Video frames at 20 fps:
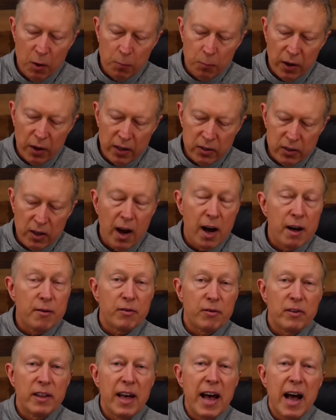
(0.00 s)
Praise God
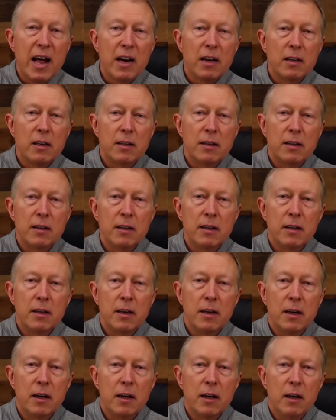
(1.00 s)
for that.
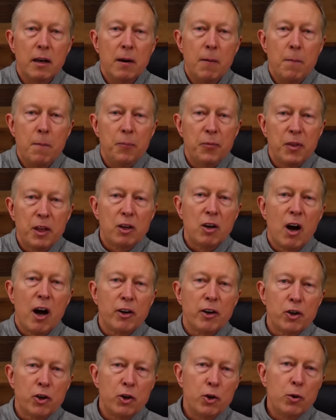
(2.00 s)
The
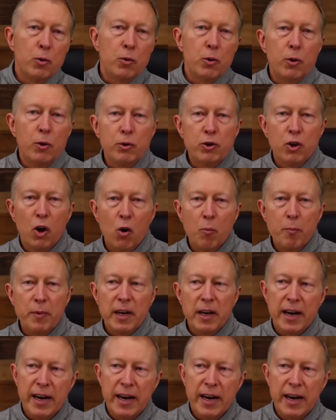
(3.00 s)
doctor who told me